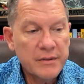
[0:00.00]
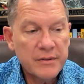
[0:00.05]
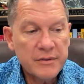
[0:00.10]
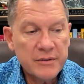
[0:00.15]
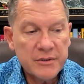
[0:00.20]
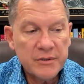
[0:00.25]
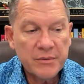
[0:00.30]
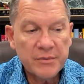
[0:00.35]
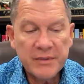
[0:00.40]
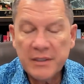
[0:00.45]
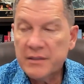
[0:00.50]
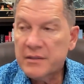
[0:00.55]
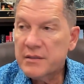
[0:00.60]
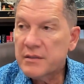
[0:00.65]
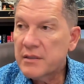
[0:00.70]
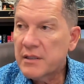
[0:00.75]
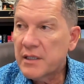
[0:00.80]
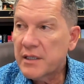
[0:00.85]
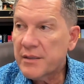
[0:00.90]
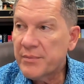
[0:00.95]
Someone
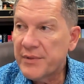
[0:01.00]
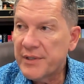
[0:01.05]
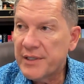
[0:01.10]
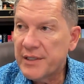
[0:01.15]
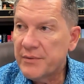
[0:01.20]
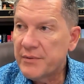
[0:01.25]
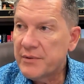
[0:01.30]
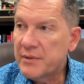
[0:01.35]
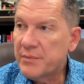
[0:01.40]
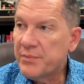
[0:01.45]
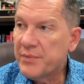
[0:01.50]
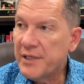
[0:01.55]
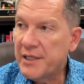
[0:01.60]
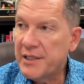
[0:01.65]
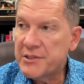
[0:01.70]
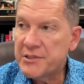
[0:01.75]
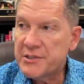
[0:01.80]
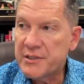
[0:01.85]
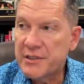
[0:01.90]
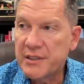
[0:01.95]
like me with
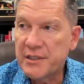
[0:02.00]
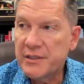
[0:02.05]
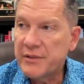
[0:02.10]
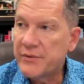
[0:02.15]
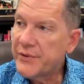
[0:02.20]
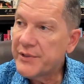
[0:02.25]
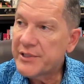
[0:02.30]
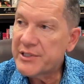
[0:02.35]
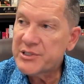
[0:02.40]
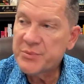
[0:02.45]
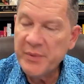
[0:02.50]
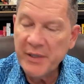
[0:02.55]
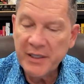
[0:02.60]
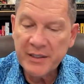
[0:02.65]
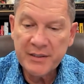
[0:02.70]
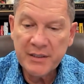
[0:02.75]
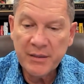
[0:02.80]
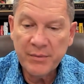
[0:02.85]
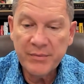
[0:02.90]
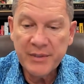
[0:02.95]
PhD, you would
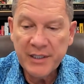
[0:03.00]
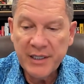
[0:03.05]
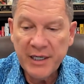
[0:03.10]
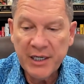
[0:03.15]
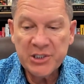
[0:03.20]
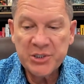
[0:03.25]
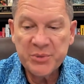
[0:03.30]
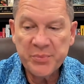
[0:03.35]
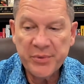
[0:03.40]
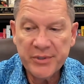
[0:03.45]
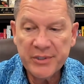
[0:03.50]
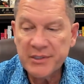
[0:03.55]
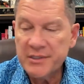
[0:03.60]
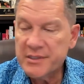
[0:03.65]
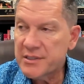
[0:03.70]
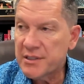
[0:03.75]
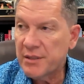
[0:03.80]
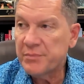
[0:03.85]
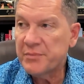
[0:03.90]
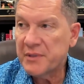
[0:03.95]
expect I'm an expert in
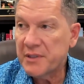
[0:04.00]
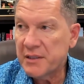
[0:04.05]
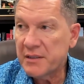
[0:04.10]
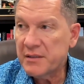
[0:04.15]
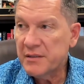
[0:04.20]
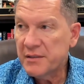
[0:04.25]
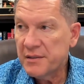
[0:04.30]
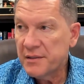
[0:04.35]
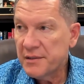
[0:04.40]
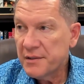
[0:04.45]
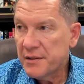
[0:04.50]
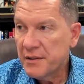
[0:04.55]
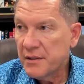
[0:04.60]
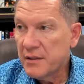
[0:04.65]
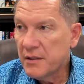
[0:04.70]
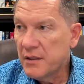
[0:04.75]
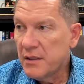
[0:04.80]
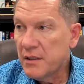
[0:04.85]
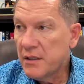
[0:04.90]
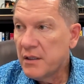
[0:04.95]
something,
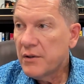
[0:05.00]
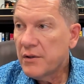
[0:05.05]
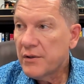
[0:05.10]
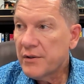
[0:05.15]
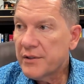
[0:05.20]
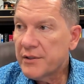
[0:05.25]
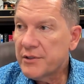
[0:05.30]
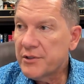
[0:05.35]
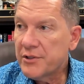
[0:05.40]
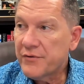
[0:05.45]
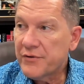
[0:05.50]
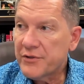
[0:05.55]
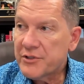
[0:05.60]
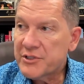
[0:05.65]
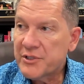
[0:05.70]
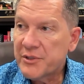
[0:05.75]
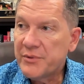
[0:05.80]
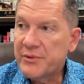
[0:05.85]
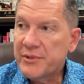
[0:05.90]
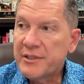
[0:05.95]
or the
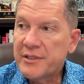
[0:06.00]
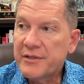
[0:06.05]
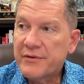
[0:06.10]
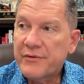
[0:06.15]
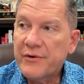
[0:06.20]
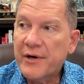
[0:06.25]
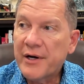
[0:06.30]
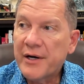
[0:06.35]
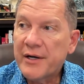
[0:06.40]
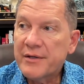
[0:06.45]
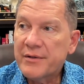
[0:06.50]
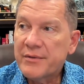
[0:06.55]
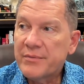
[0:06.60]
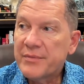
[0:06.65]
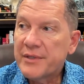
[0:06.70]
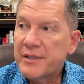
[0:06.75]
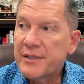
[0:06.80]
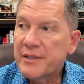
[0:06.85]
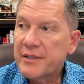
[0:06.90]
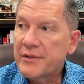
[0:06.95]
university wouldn't have granted
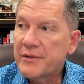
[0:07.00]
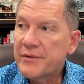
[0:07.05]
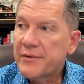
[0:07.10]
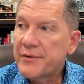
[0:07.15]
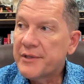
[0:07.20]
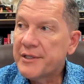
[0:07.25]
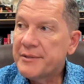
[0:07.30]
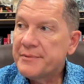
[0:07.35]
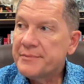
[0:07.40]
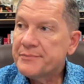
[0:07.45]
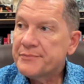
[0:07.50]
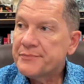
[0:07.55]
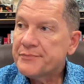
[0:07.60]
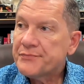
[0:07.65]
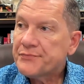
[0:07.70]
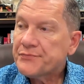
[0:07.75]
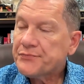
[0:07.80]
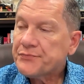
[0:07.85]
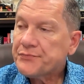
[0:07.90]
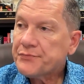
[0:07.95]
me the degree.
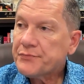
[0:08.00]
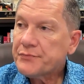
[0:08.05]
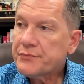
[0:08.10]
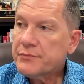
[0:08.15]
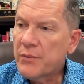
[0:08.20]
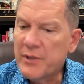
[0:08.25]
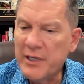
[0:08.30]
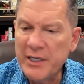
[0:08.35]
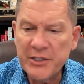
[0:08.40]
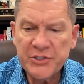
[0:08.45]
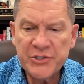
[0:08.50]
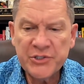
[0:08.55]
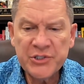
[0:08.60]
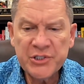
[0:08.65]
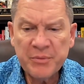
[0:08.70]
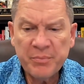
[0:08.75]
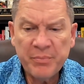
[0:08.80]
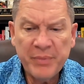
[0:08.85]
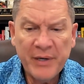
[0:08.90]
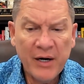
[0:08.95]

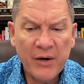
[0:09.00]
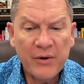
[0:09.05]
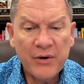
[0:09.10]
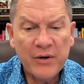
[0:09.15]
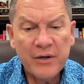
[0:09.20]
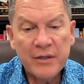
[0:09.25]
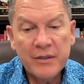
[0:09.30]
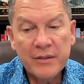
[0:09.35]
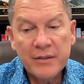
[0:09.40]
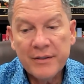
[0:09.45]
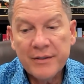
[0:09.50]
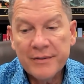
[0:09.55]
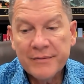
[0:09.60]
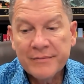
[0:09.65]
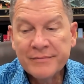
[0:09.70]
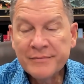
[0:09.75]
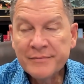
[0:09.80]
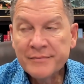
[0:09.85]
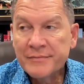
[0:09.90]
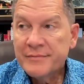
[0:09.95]
Relationship power.
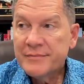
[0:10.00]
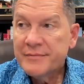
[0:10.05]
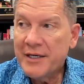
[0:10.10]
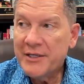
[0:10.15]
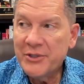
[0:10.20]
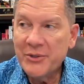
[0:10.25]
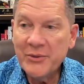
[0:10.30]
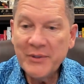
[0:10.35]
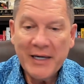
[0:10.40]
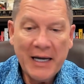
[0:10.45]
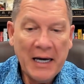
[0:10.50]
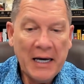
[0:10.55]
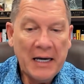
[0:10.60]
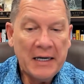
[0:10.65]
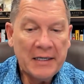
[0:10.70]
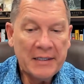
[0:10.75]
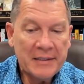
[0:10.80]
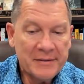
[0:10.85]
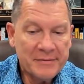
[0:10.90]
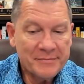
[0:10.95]
I know a
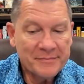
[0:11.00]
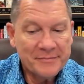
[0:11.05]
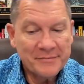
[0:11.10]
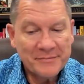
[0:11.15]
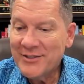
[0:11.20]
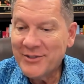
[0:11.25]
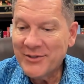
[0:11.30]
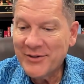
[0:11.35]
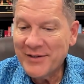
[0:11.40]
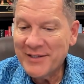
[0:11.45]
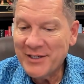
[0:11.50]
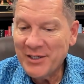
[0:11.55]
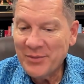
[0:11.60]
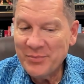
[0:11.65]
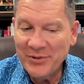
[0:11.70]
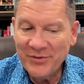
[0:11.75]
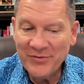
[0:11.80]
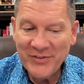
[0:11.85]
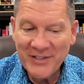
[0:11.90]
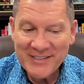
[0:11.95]
guy who can
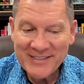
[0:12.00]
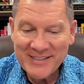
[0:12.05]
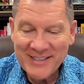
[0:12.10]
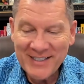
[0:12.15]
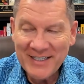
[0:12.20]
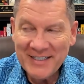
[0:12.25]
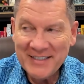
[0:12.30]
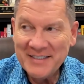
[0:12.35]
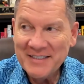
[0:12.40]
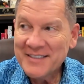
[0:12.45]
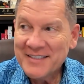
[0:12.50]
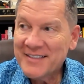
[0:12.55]
help you fix that.